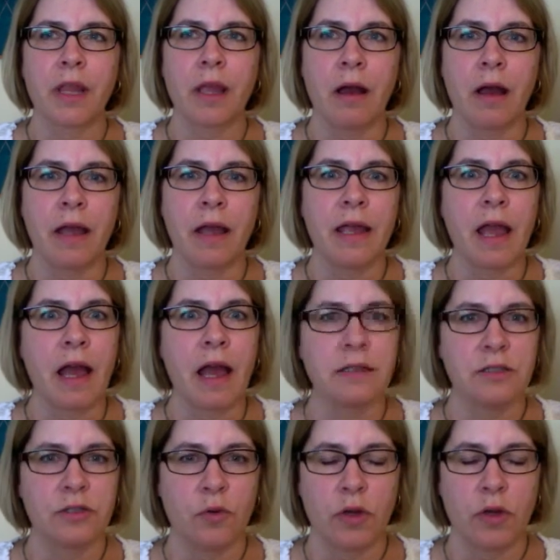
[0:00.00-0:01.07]
I
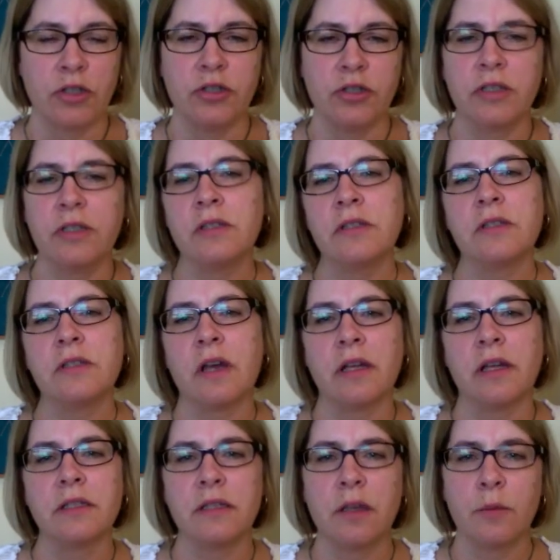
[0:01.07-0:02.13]
ask questions,
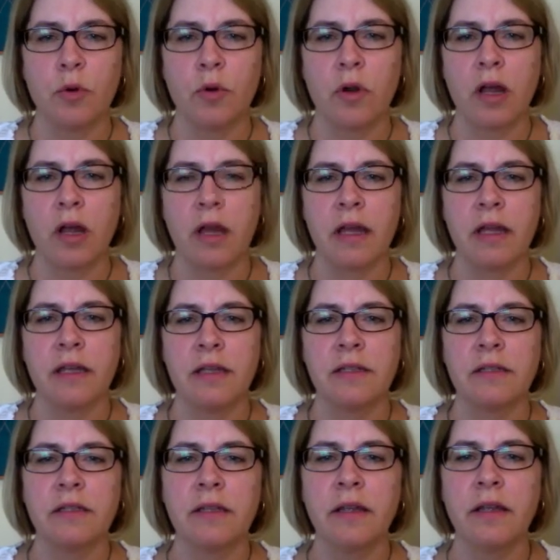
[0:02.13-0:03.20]
I
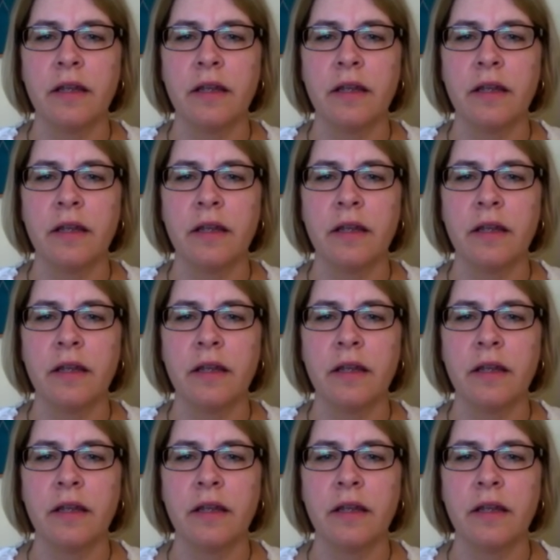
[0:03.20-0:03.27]
summarize,